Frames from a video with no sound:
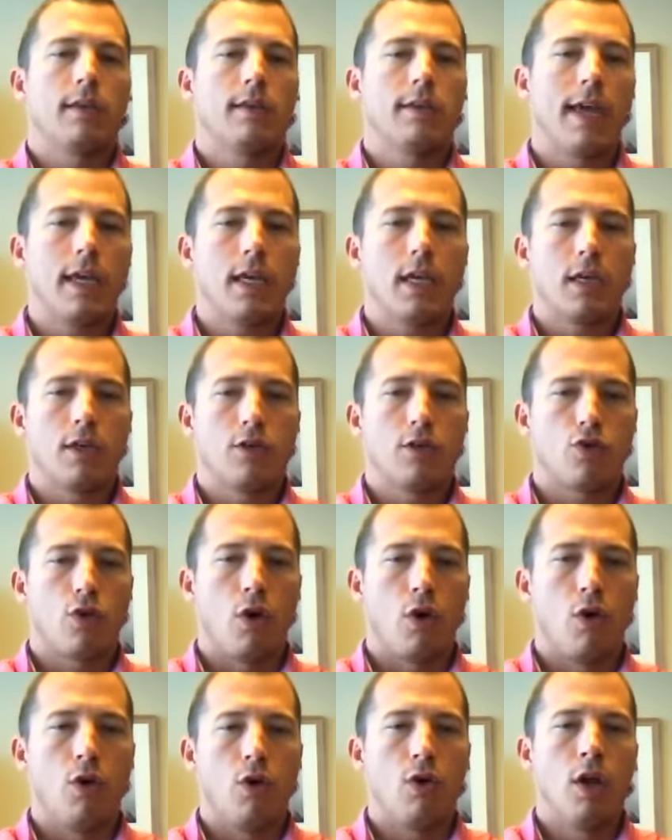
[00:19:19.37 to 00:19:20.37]
take
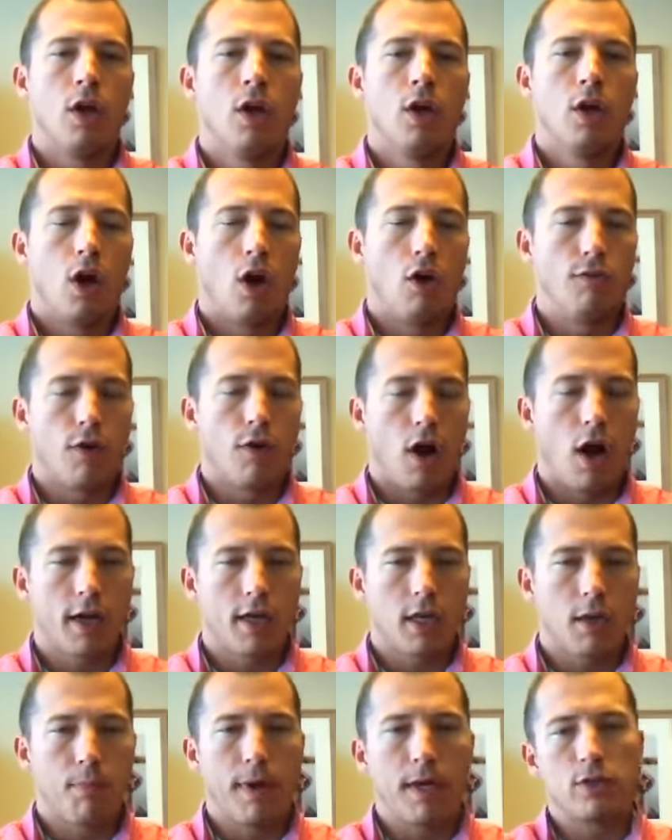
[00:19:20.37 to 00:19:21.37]
control over
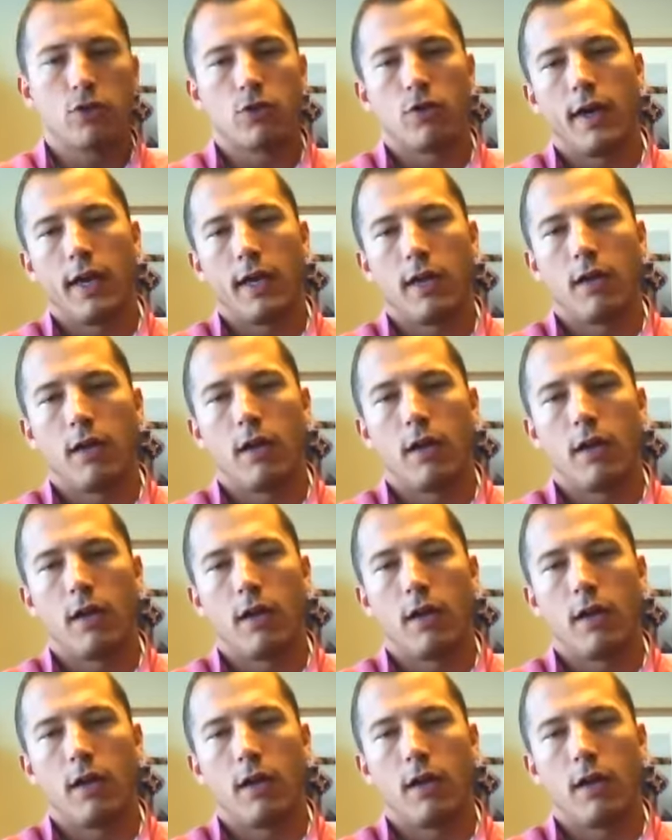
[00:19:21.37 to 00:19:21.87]
occupational